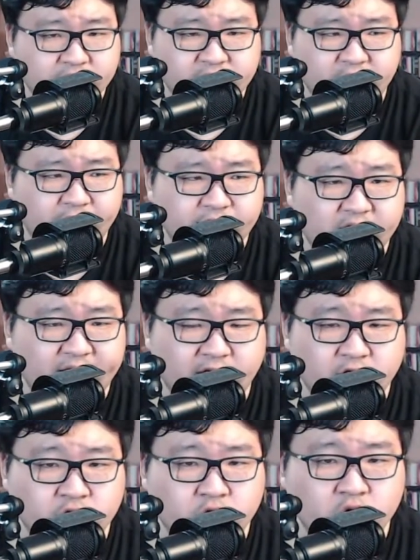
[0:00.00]
stuff to
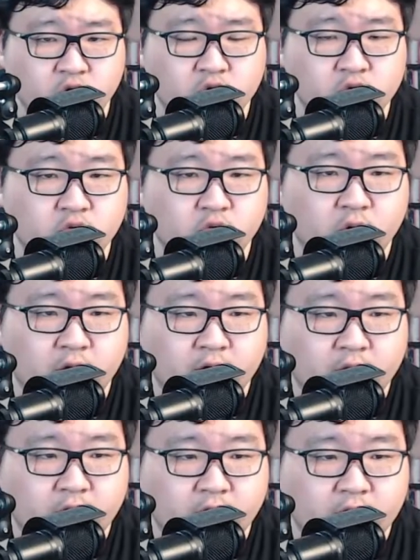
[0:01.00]
like new
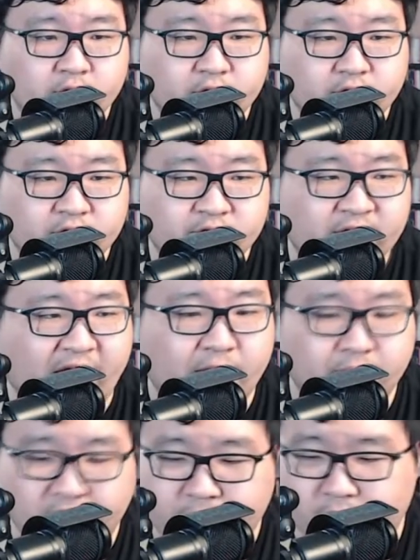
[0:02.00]

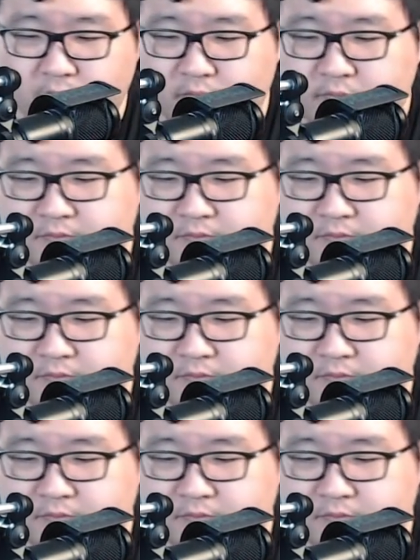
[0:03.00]
snack people.